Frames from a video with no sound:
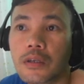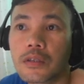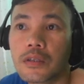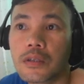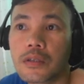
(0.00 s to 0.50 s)

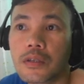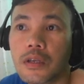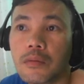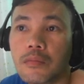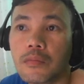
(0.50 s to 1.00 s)
Is it the
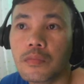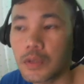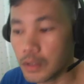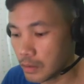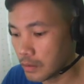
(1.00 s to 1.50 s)
same?
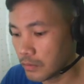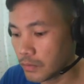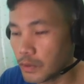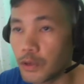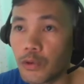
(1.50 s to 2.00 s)

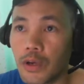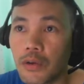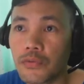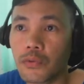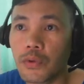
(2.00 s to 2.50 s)

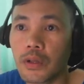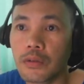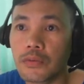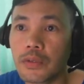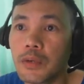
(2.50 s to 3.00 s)

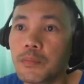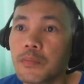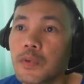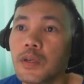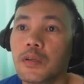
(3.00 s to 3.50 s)
F12. Yep.
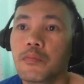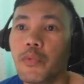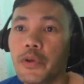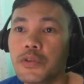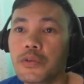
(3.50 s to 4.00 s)

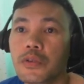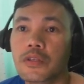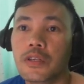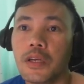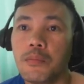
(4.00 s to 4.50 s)
Points to the
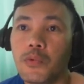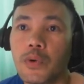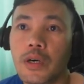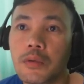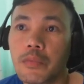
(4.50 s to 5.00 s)
same
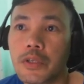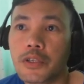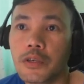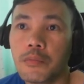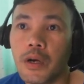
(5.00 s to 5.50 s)
one, but
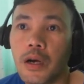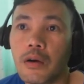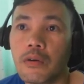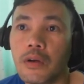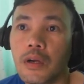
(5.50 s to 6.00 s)

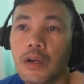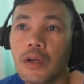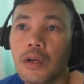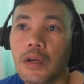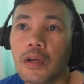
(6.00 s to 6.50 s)
somehow
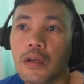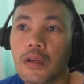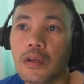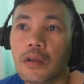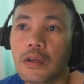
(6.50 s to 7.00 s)

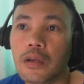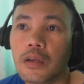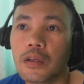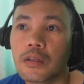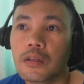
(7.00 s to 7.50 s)

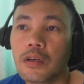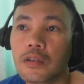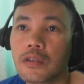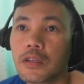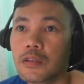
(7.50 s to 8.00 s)
it
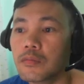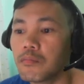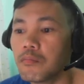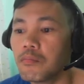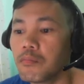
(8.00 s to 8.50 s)
doesn't
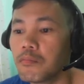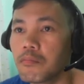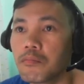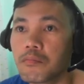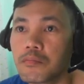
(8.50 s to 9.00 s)

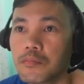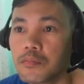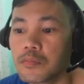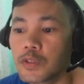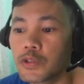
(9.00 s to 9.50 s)

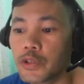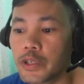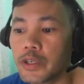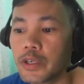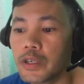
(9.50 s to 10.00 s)

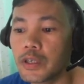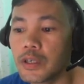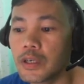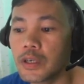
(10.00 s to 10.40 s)
trigger